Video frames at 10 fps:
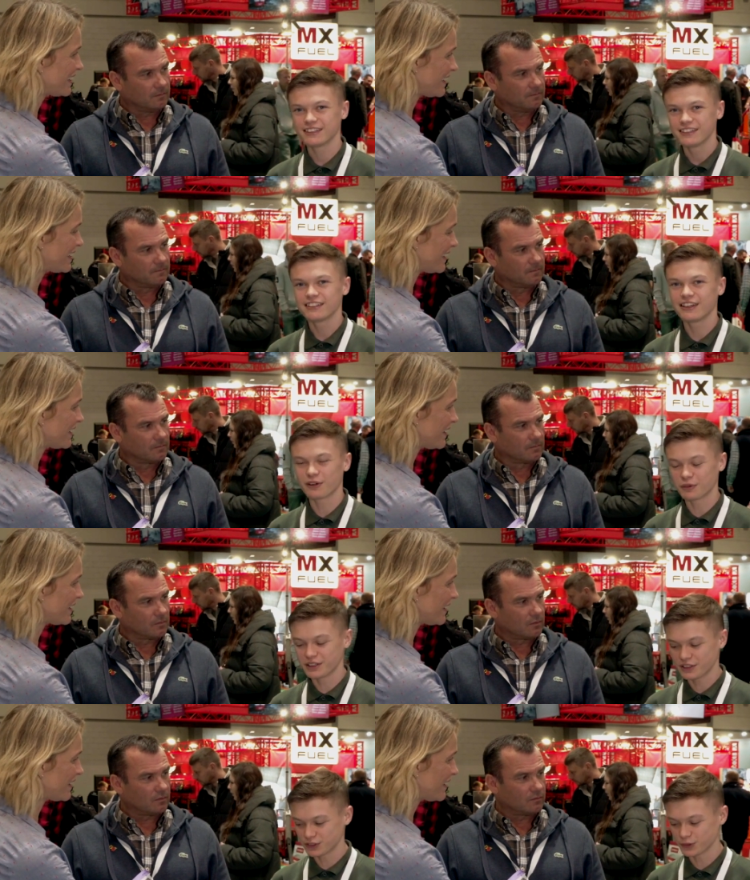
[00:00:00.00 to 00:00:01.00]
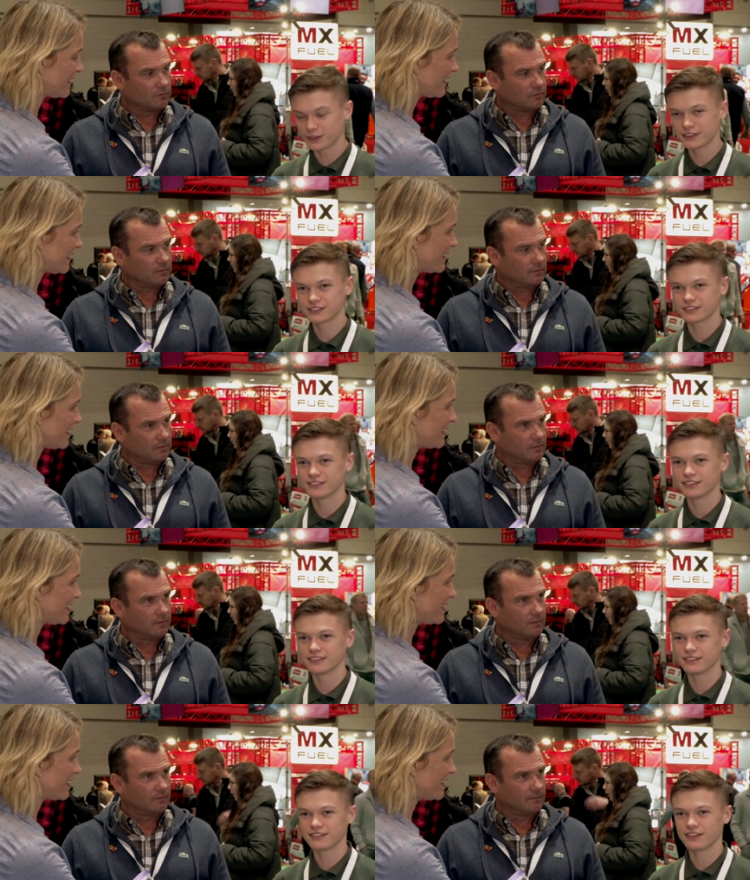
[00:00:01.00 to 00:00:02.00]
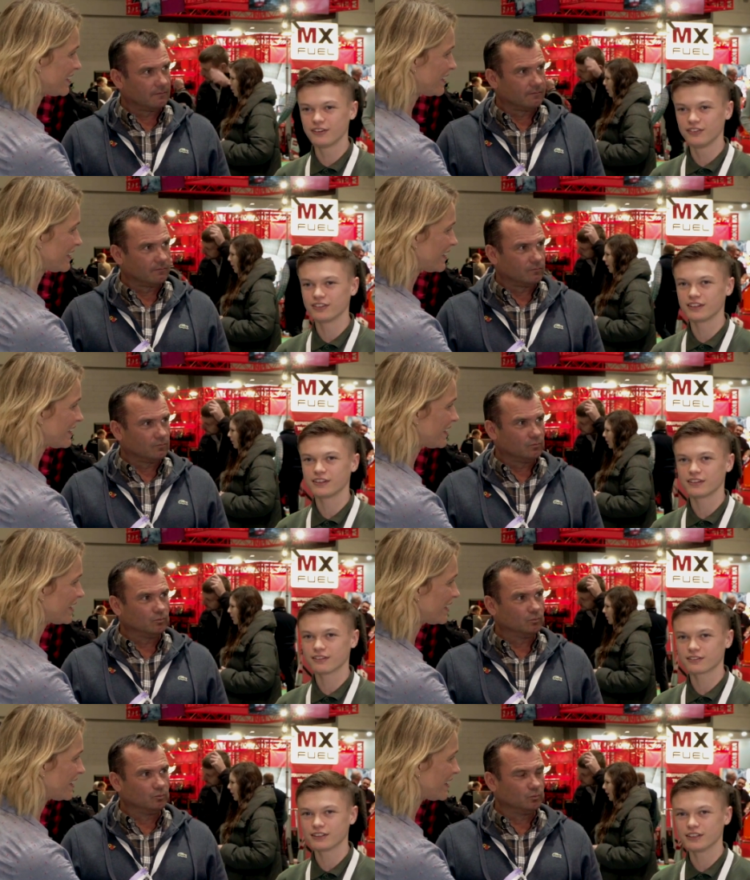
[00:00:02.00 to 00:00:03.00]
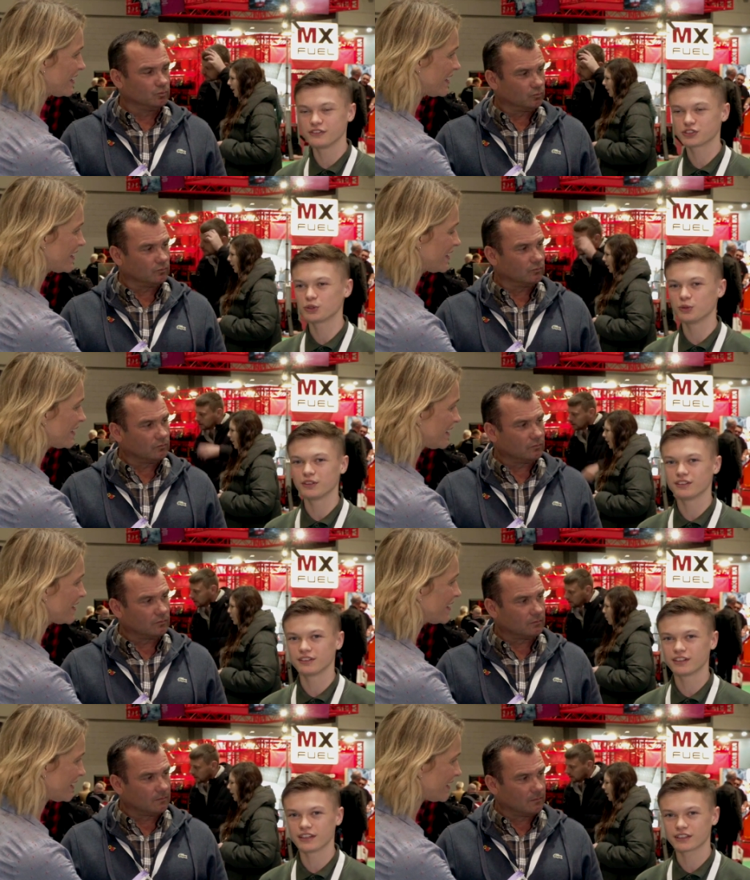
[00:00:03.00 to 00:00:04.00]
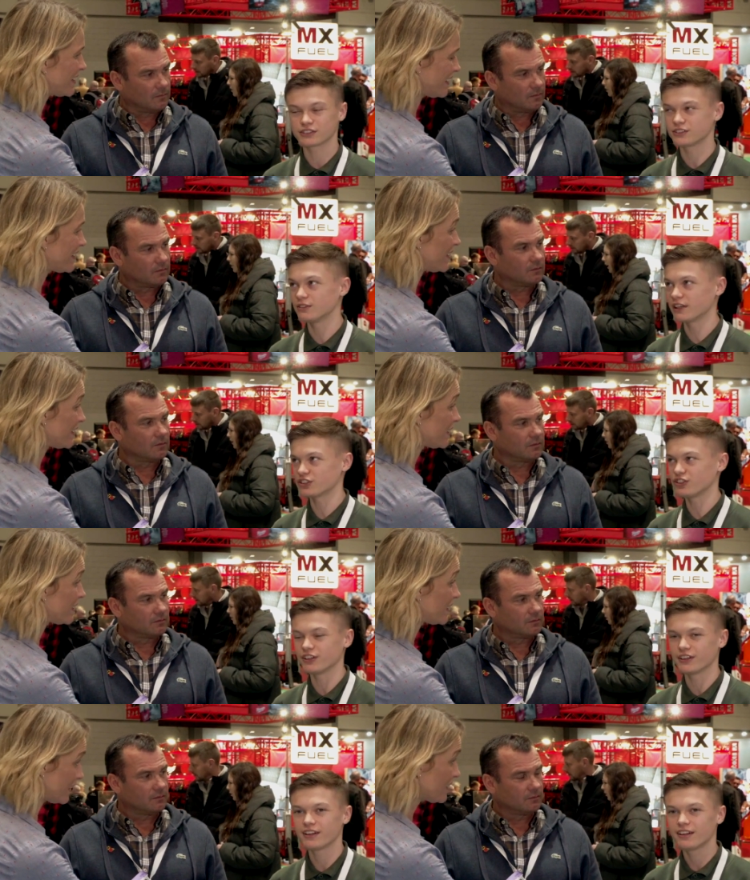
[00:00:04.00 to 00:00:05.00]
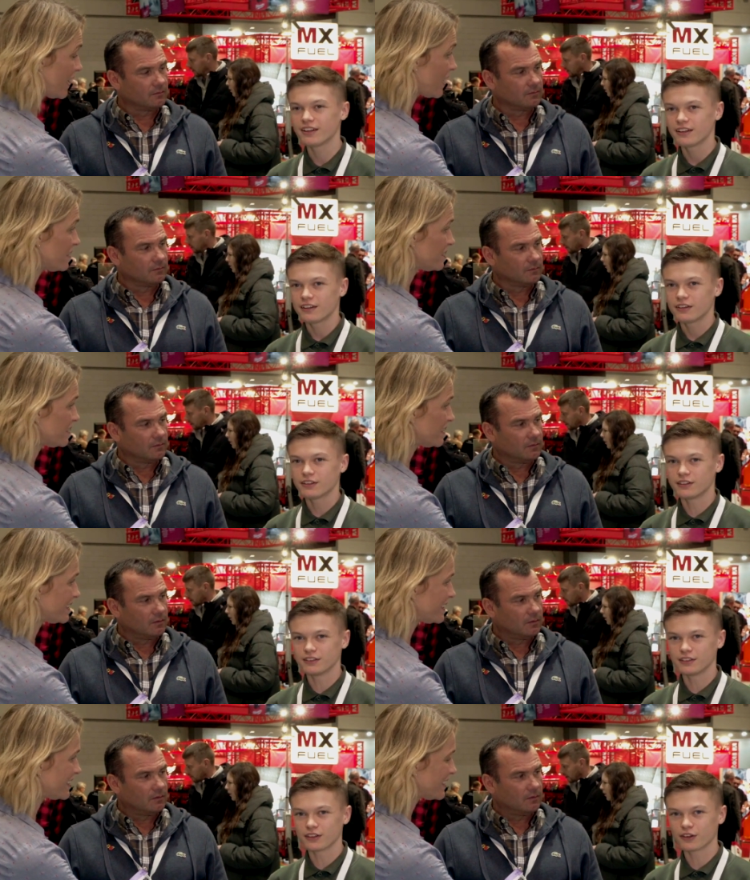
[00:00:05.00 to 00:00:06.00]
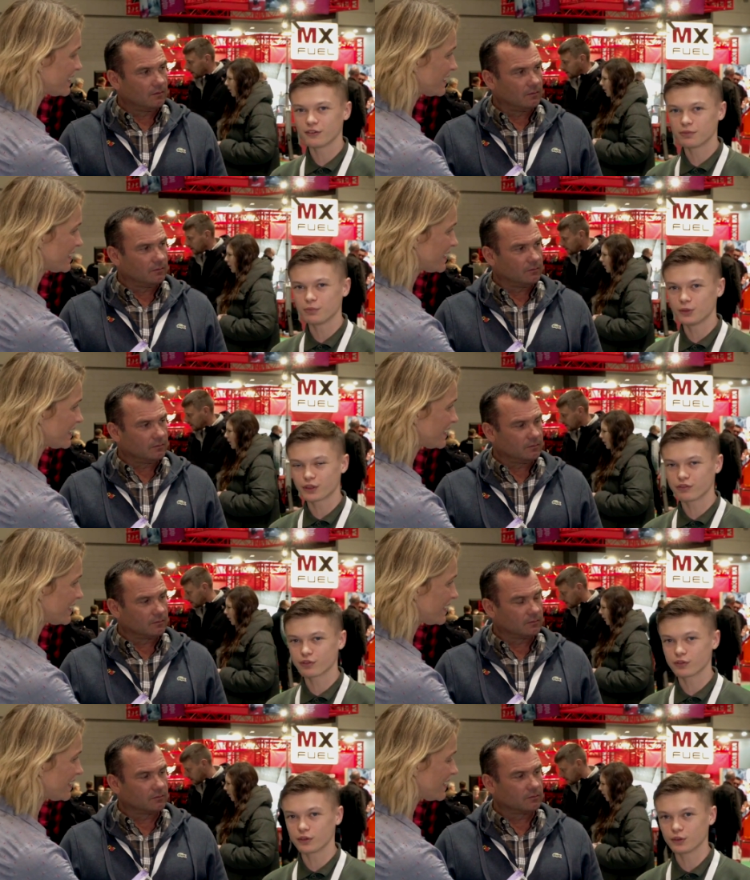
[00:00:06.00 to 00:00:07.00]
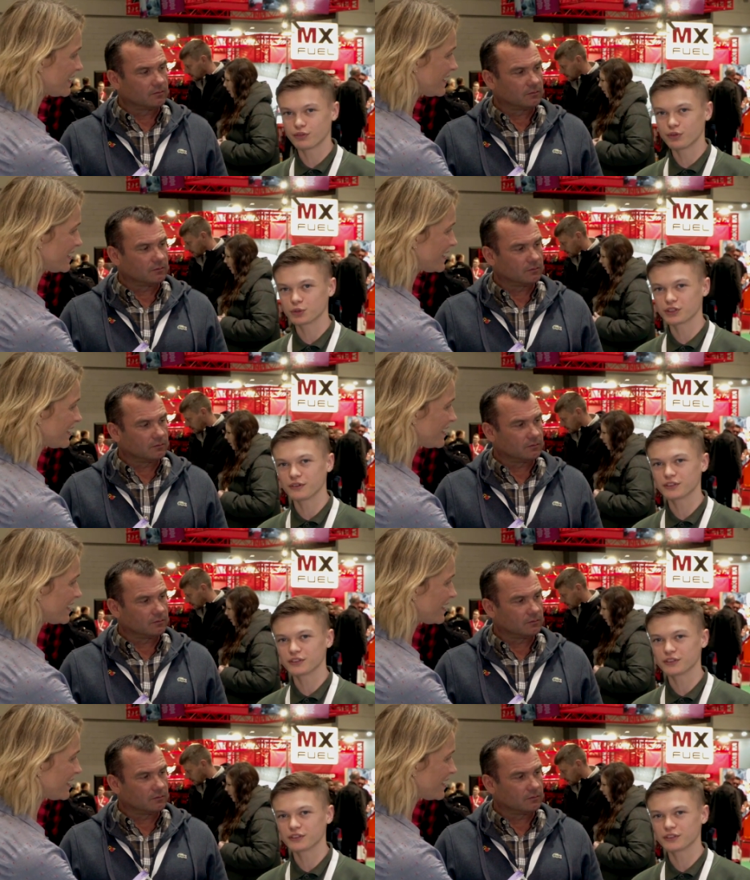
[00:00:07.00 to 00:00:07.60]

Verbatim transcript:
Speaker 1: yeah, I really enjoy it, and uh, hopefully I'm going to leave school in the next next year, yeah. and uh, hope looking for, looking forward to going to